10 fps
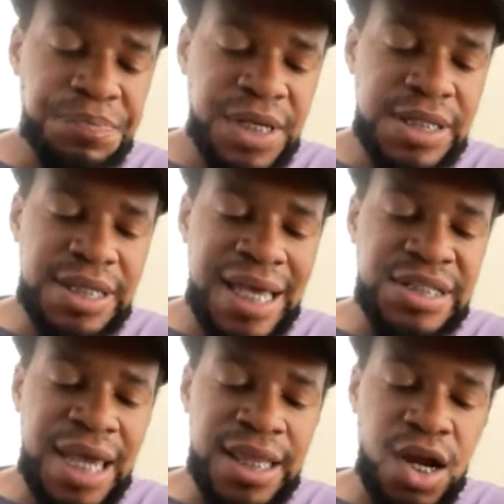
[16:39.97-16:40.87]
He said
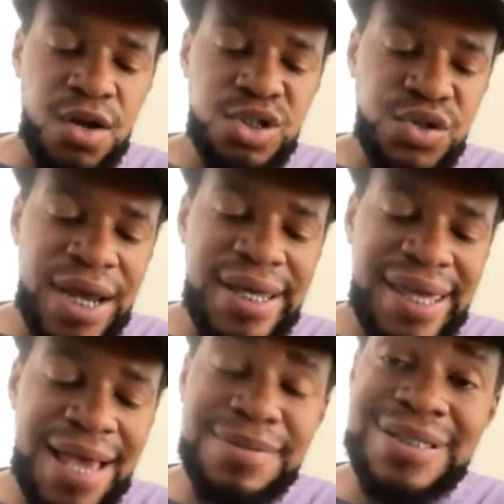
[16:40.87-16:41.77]
Jalen Hurts training
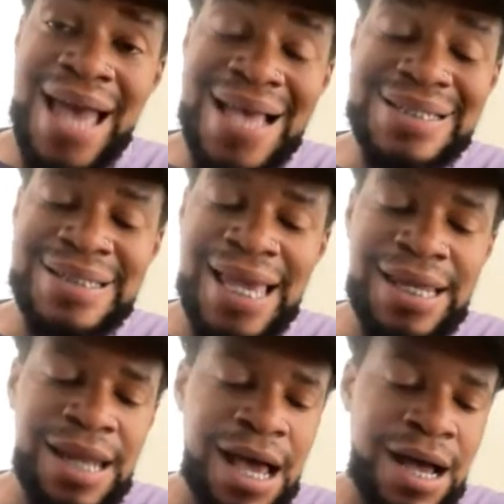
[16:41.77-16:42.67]
camp stats day
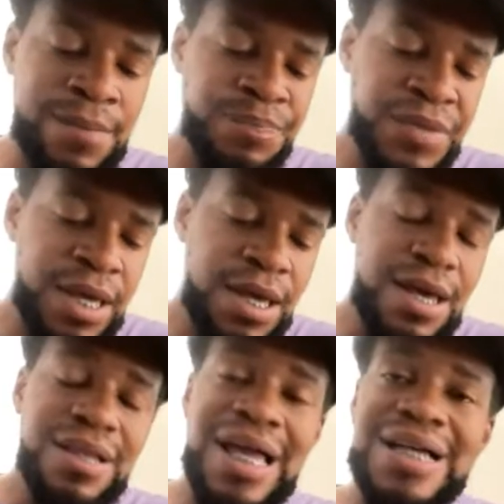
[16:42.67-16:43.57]
9.
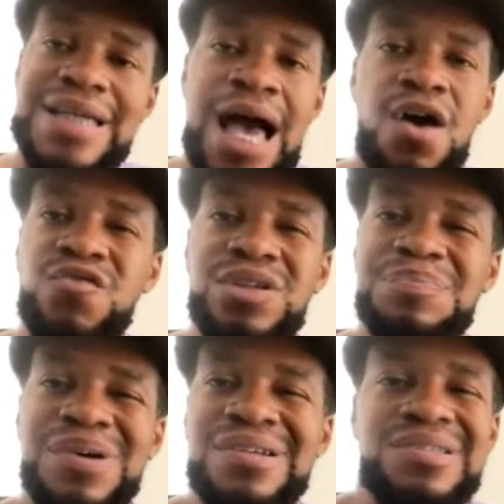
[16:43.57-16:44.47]
Like I said, I don't really
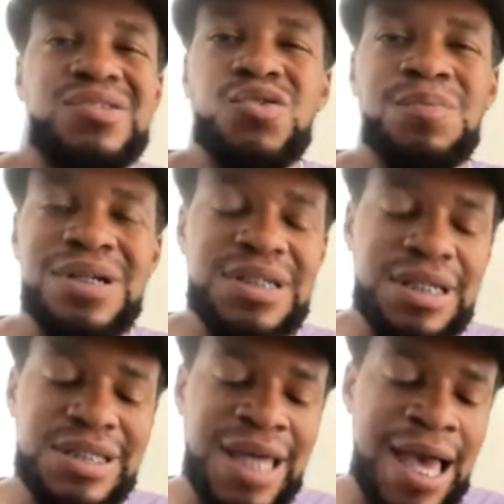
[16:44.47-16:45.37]
put too much in the
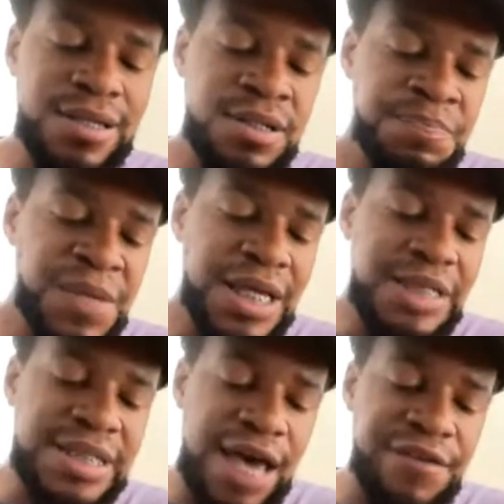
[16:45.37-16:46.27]
stats.
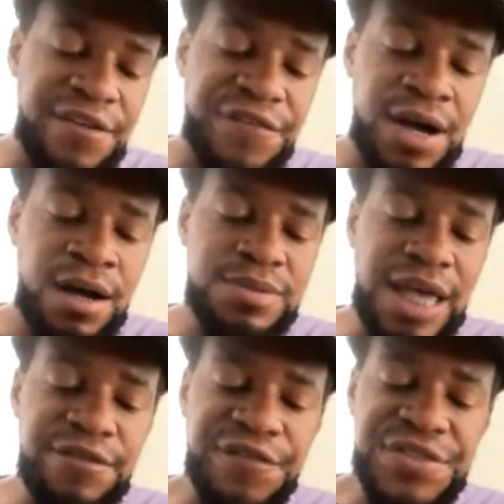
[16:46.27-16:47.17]
7
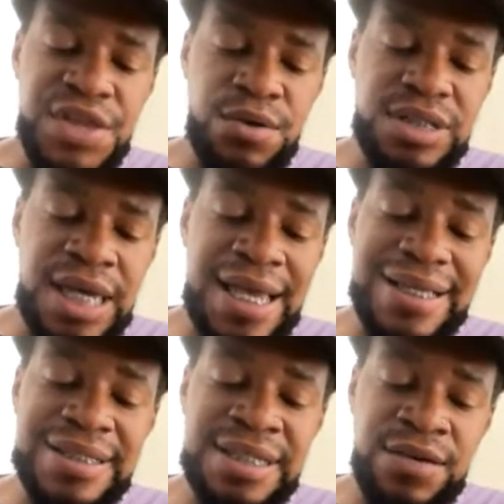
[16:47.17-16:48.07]
for
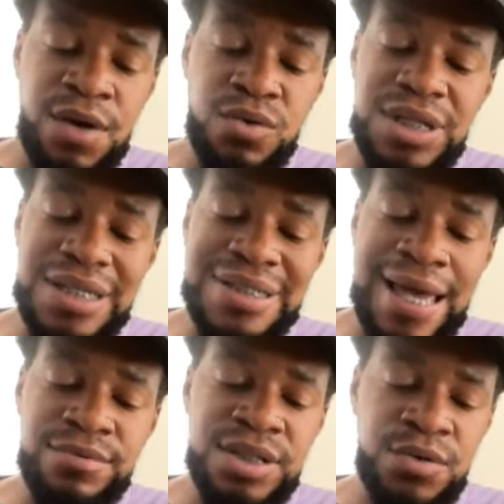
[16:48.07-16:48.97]
13, 0
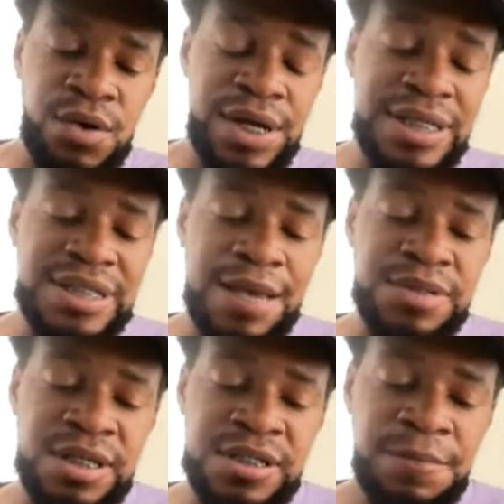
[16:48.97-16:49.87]
touchdowns, 0
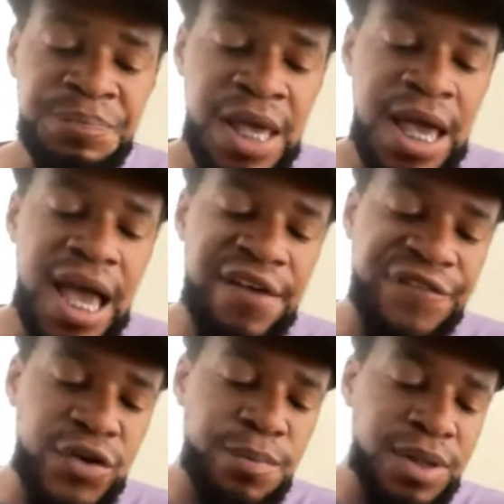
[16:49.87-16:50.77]
interceptions. A
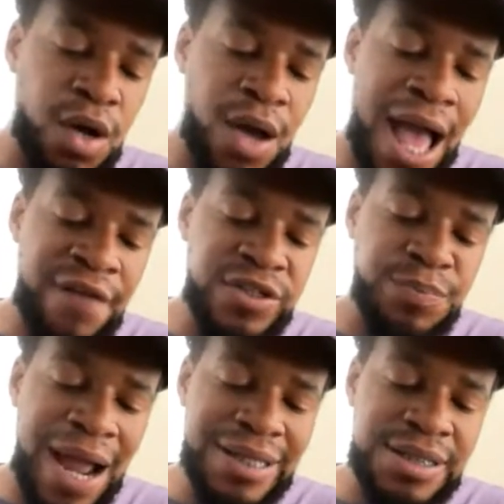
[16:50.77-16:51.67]
few below average
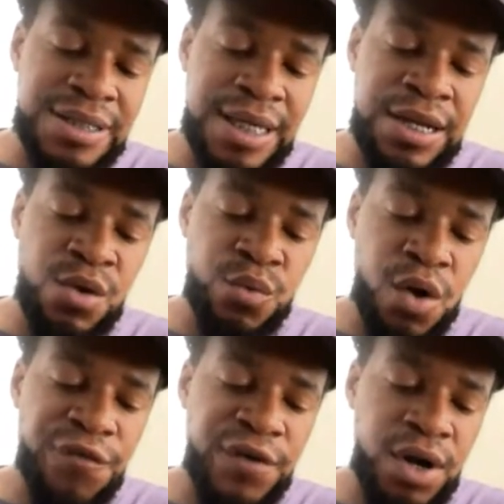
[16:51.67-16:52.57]
practices in a
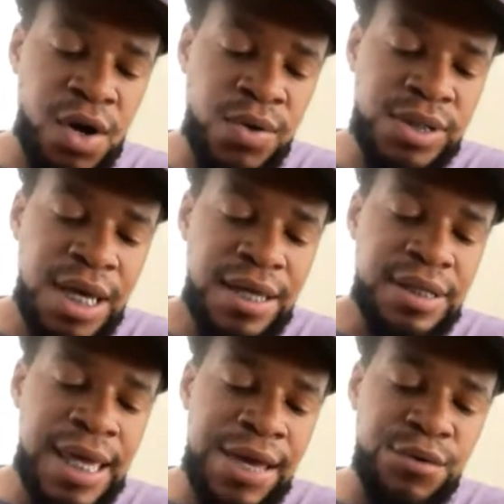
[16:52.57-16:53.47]
row for Hurts.
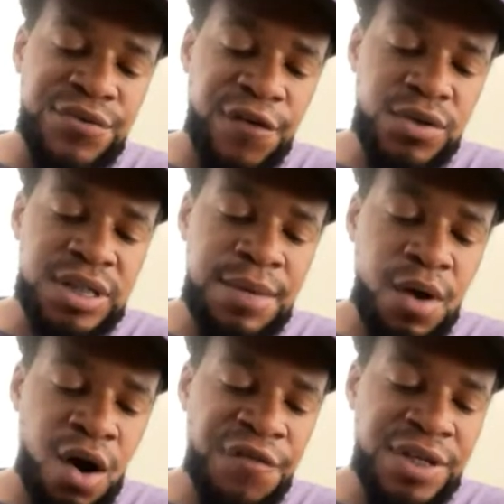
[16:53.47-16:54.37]
The Eagles' first team
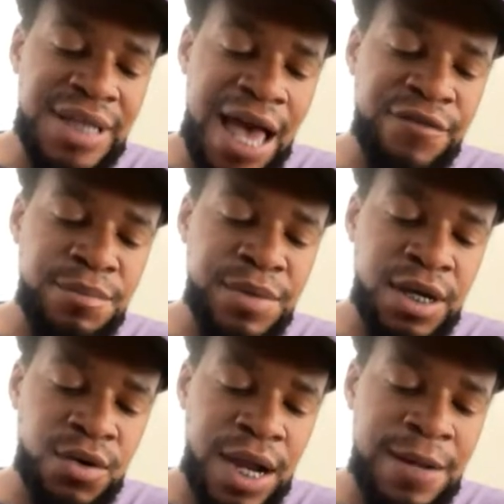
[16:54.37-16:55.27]
offense haven't
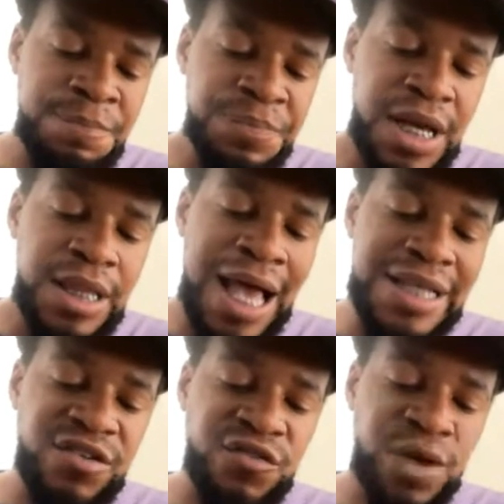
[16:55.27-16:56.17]
been great.
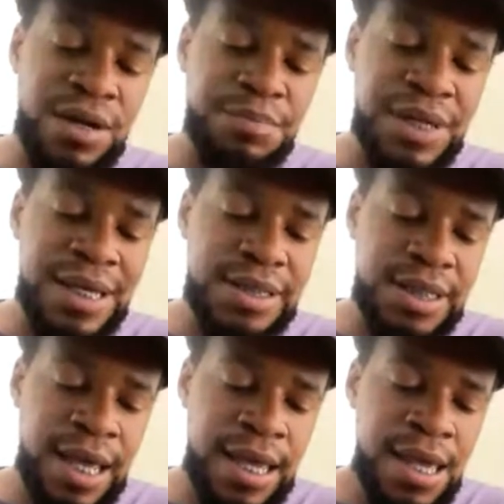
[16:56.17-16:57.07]
Lots of running plays
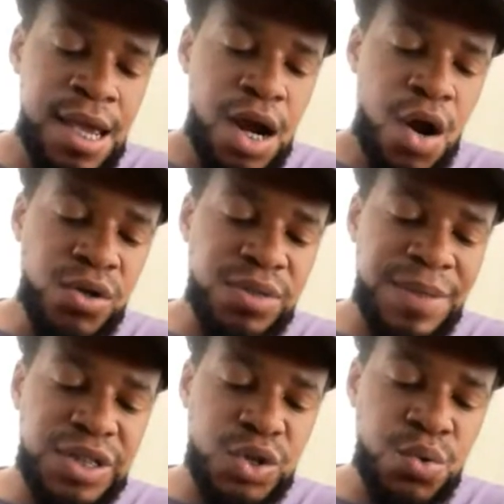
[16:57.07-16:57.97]
today. Hurts
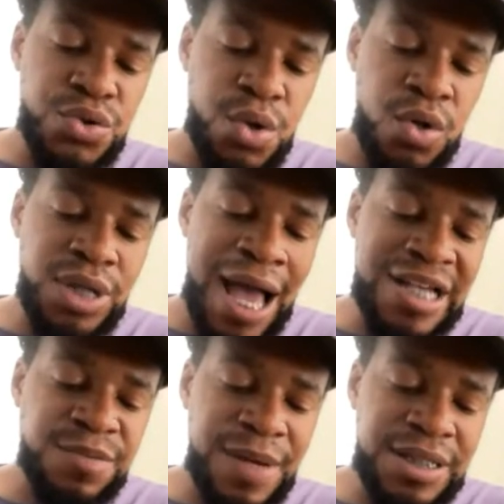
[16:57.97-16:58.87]
missed 2 throws I
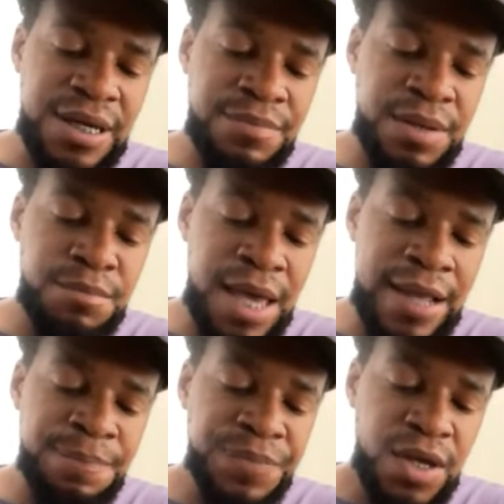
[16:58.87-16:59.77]
expected him to
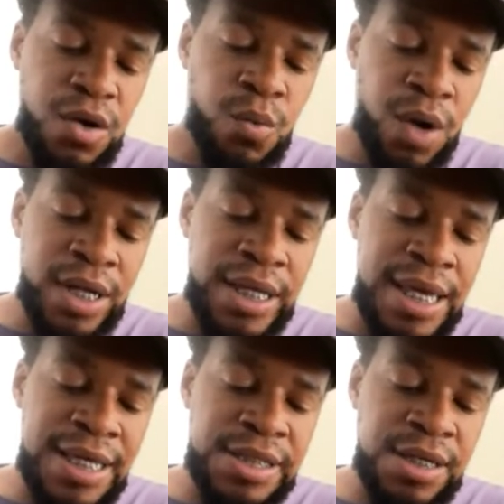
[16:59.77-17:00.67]
make. One
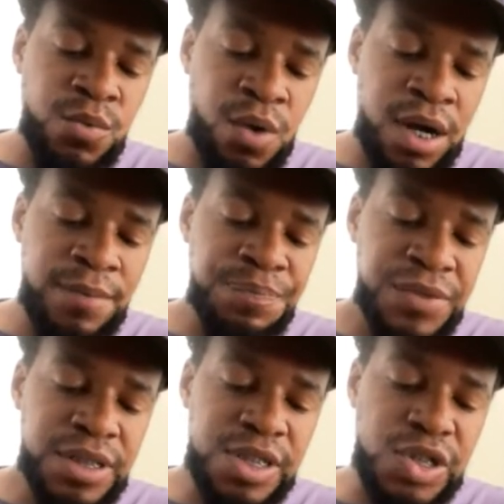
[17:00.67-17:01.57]
easy one
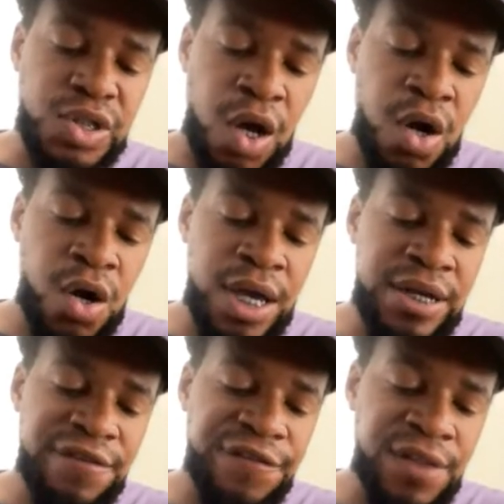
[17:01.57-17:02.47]
to stall in
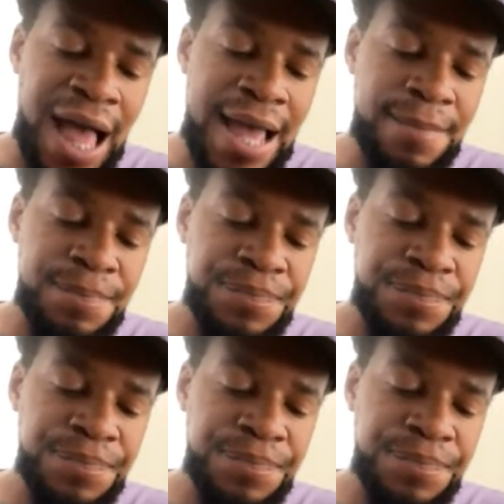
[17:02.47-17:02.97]
the flat.